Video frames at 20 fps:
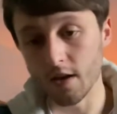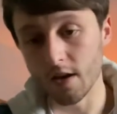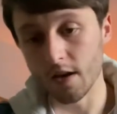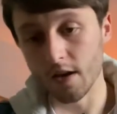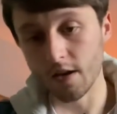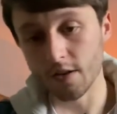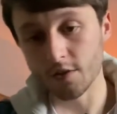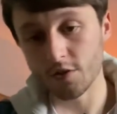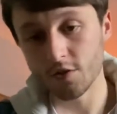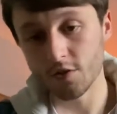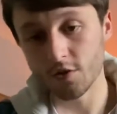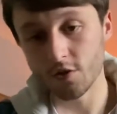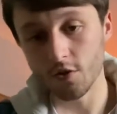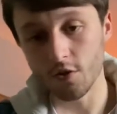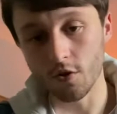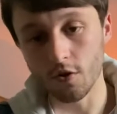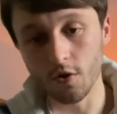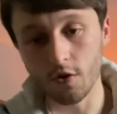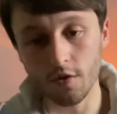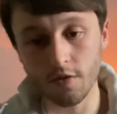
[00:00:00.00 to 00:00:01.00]

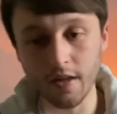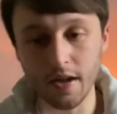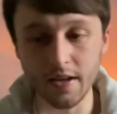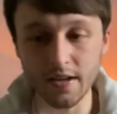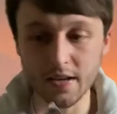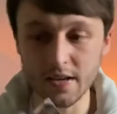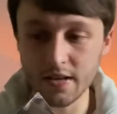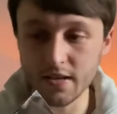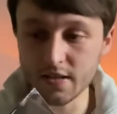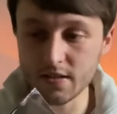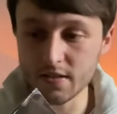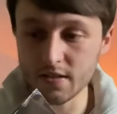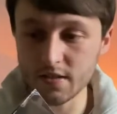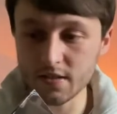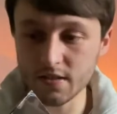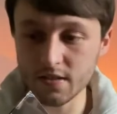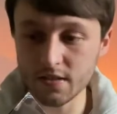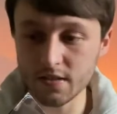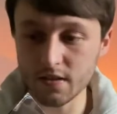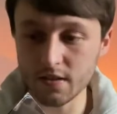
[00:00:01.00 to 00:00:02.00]
So that
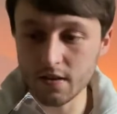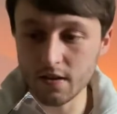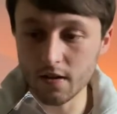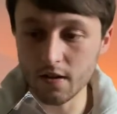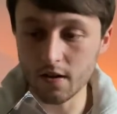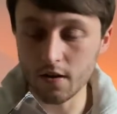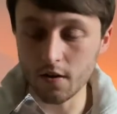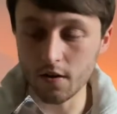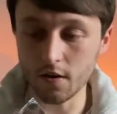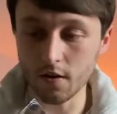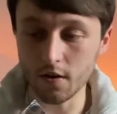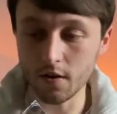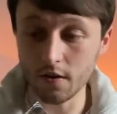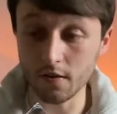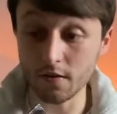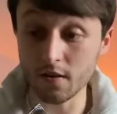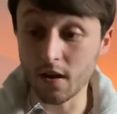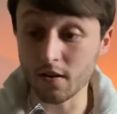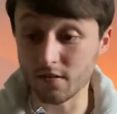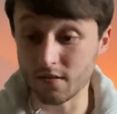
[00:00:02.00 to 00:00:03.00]
is,
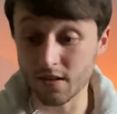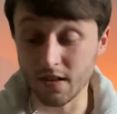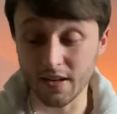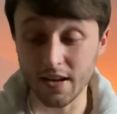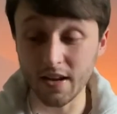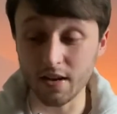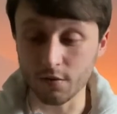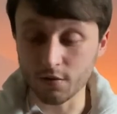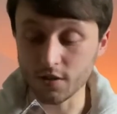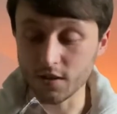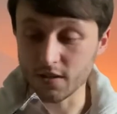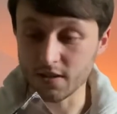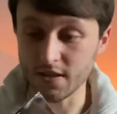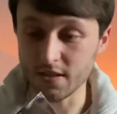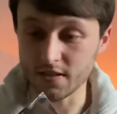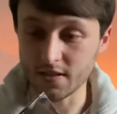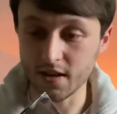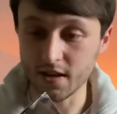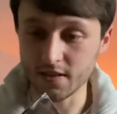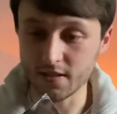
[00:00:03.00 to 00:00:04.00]
again, I was going to say
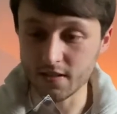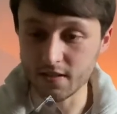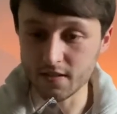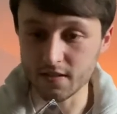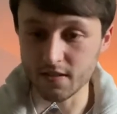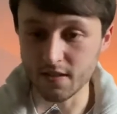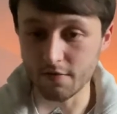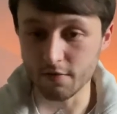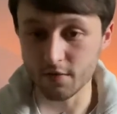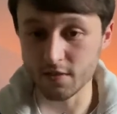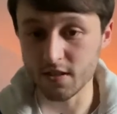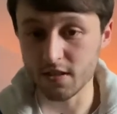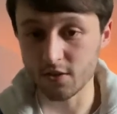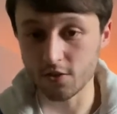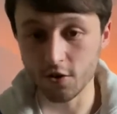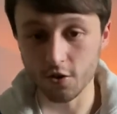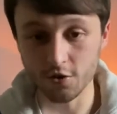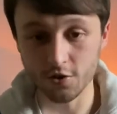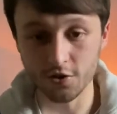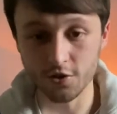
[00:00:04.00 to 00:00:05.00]
it's 1970,
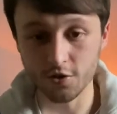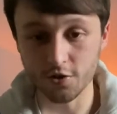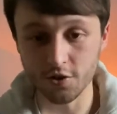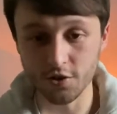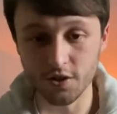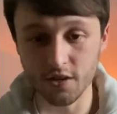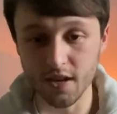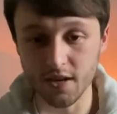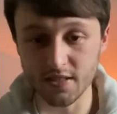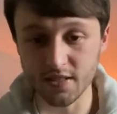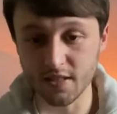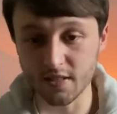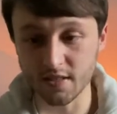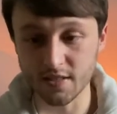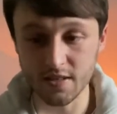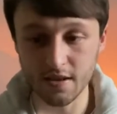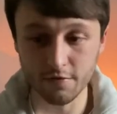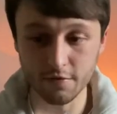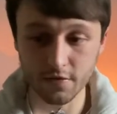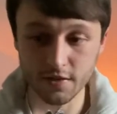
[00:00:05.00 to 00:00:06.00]
Torture Dungeon
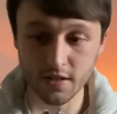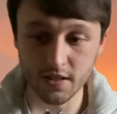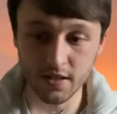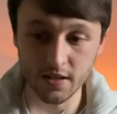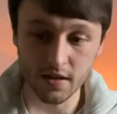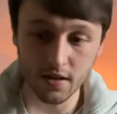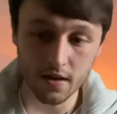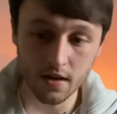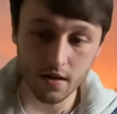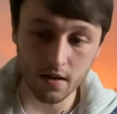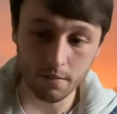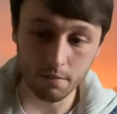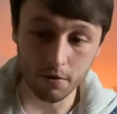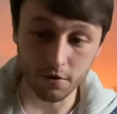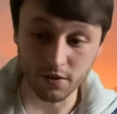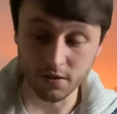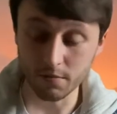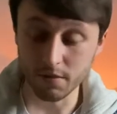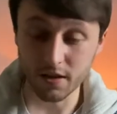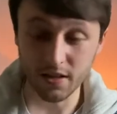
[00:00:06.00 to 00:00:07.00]
1970,
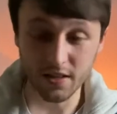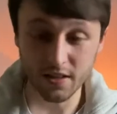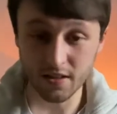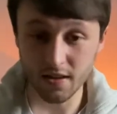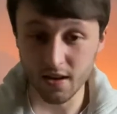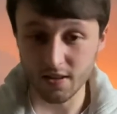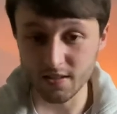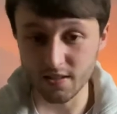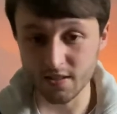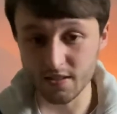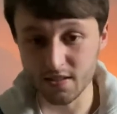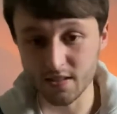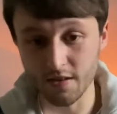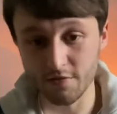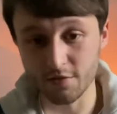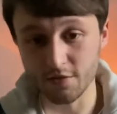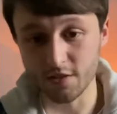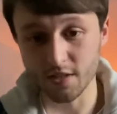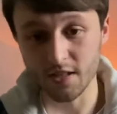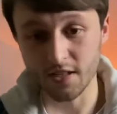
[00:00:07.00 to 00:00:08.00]
Body Beneath
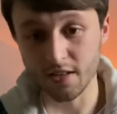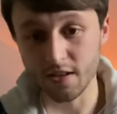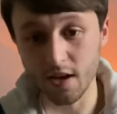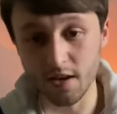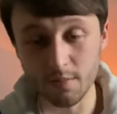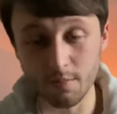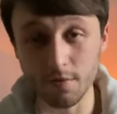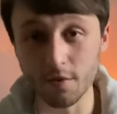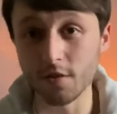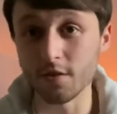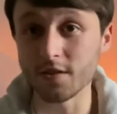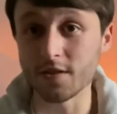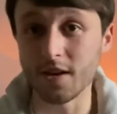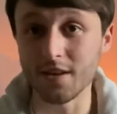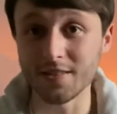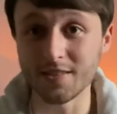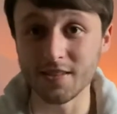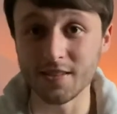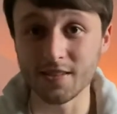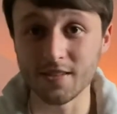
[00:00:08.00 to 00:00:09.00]
1970, Nightbirds
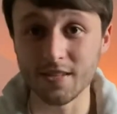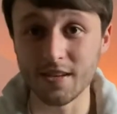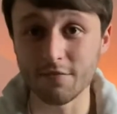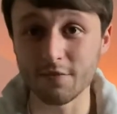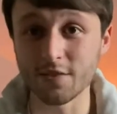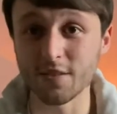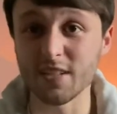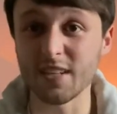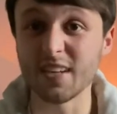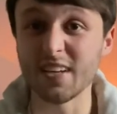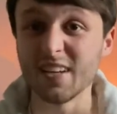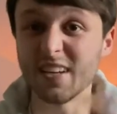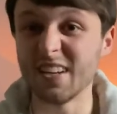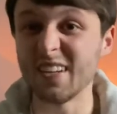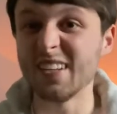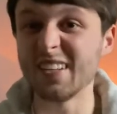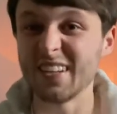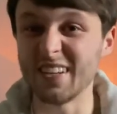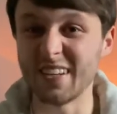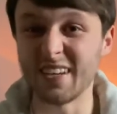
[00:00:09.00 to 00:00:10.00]
1970.
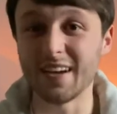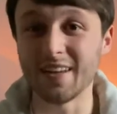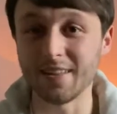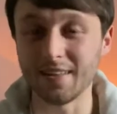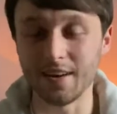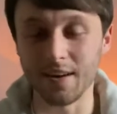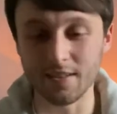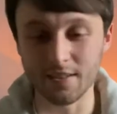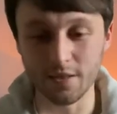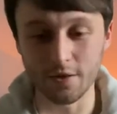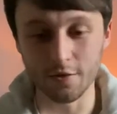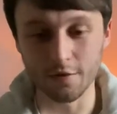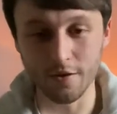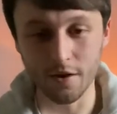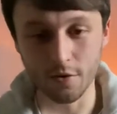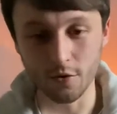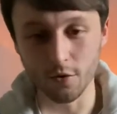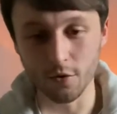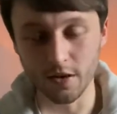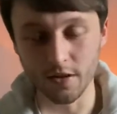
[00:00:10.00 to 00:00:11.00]
You get the idea of
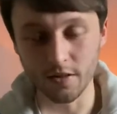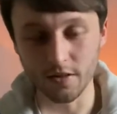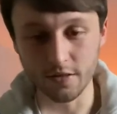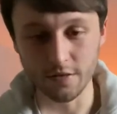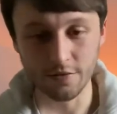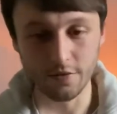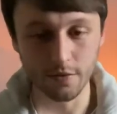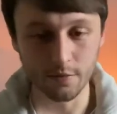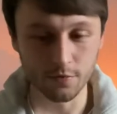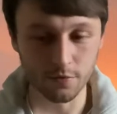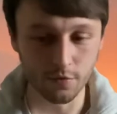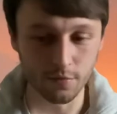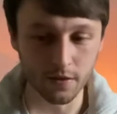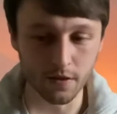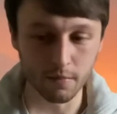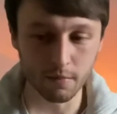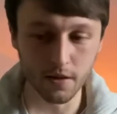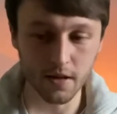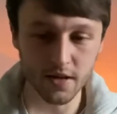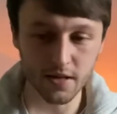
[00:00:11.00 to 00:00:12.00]
how quick these films were
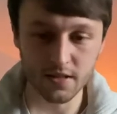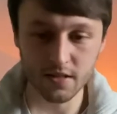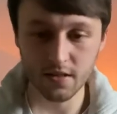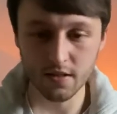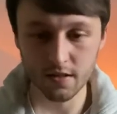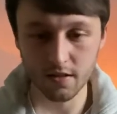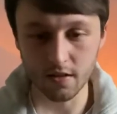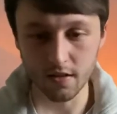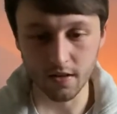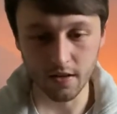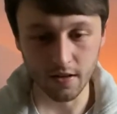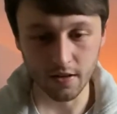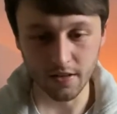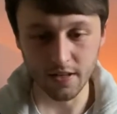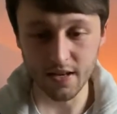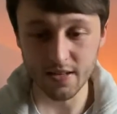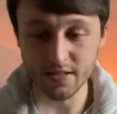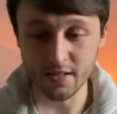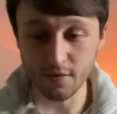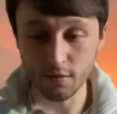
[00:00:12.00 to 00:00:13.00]
being made.
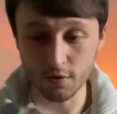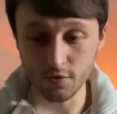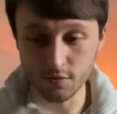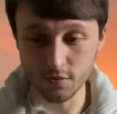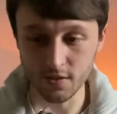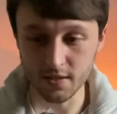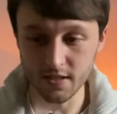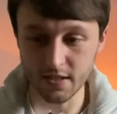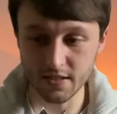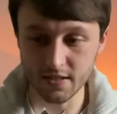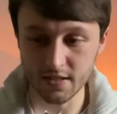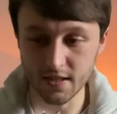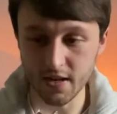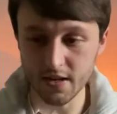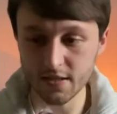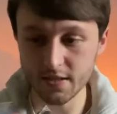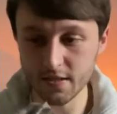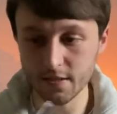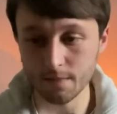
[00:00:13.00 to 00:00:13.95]
Ghastly Ones was 68.